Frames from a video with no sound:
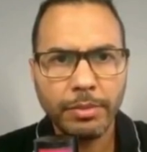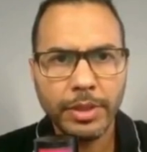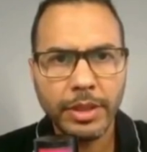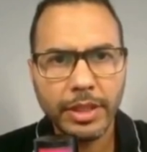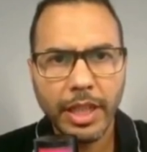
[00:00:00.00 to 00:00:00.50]

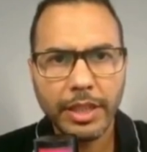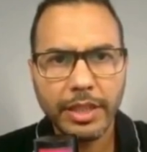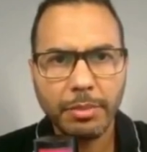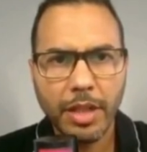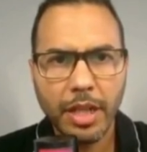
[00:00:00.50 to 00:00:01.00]
In this case,
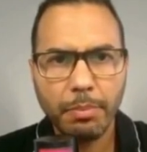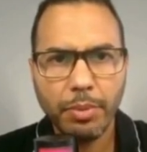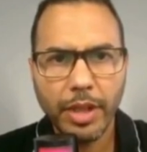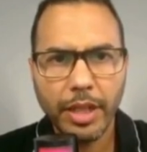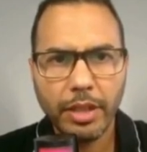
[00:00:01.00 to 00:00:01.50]
I'm gonna
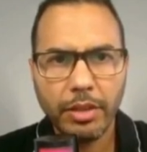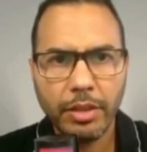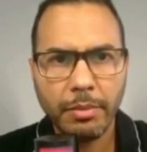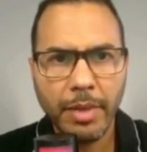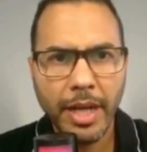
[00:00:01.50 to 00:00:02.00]
put it
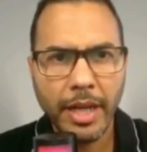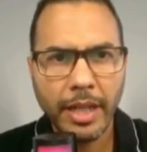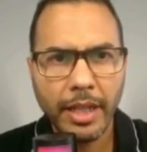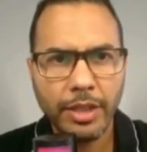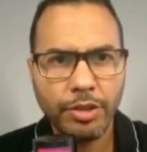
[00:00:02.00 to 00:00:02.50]
on
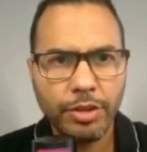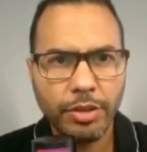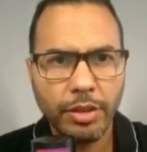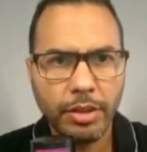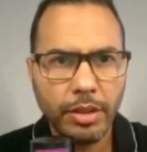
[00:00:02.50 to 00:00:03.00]

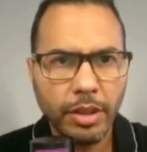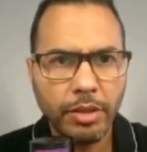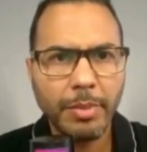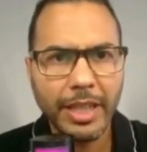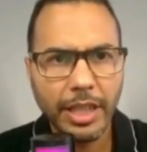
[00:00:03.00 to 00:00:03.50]

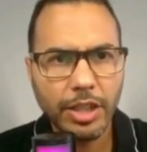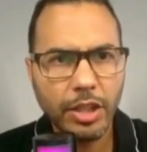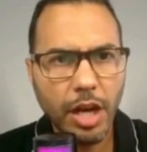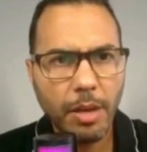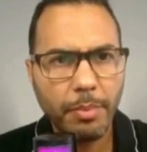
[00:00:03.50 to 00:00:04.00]
my
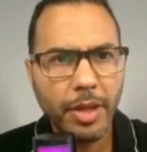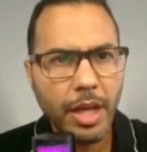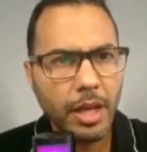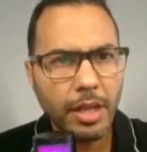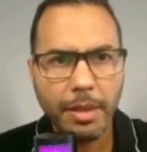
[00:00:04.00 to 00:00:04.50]
desktop.
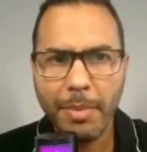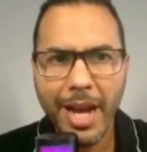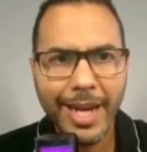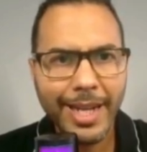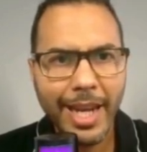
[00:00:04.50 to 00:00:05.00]
The
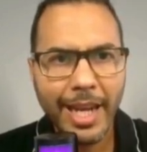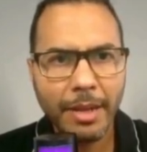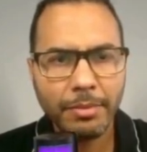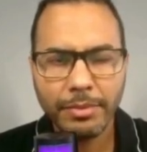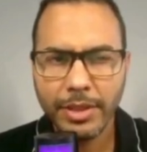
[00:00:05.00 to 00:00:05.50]
mine
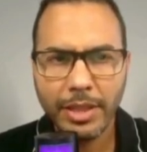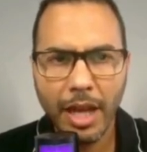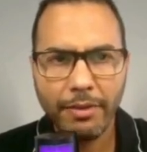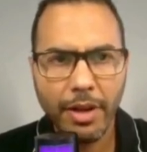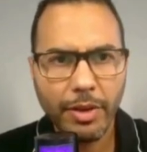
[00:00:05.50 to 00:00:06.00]
name is
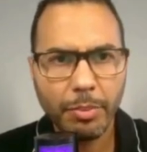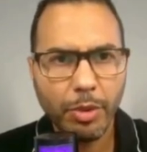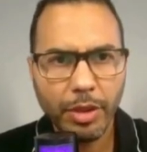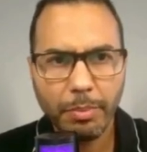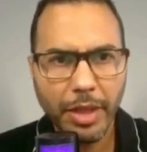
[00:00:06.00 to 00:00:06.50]
not very
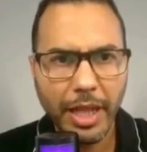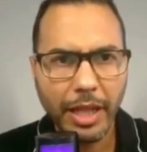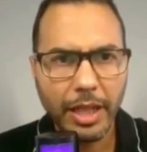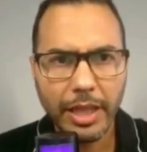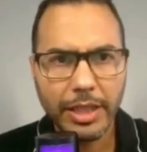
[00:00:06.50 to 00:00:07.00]
important, but
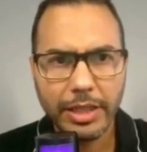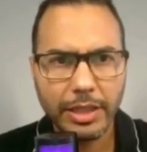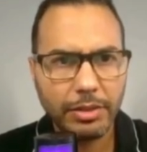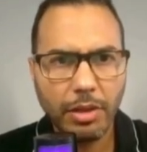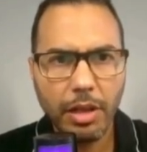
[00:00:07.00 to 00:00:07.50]

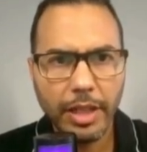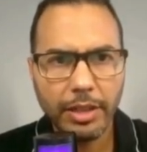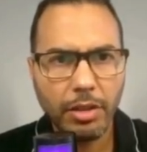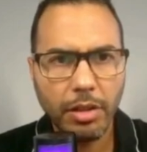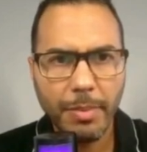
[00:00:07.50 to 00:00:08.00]
let's call it
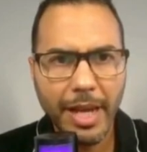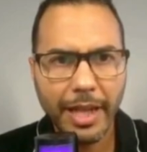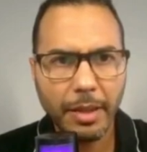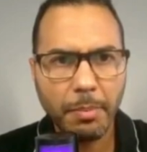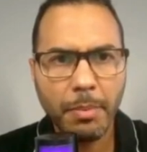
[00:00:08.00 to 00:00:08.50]

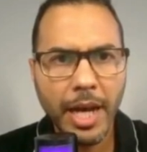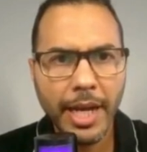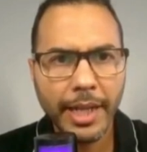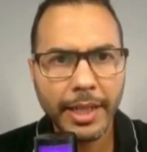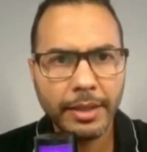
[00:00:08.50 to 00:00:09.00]
automatic
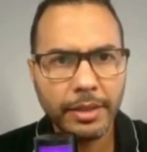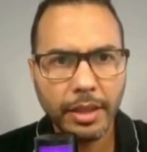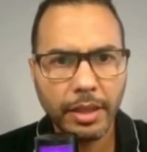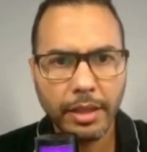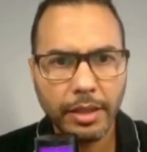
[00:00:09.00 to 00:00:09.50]
mine,
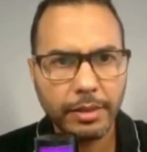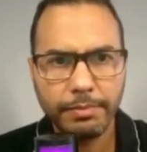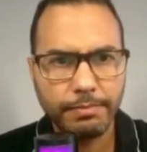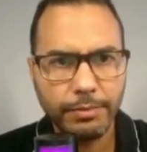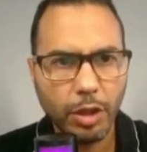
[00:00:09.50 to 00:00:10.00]

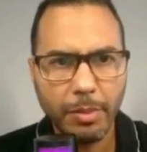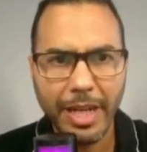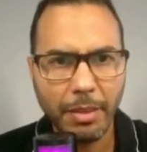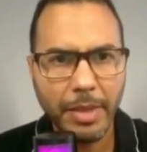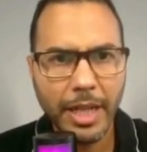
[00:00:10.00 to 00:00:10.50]

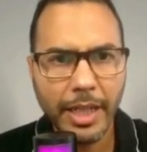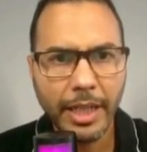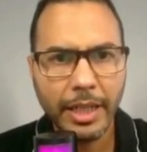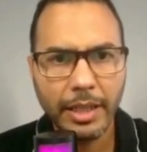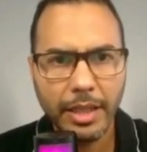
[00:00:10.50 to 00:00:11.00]

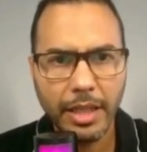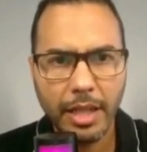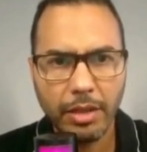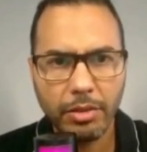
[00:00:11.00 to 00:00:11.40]
and then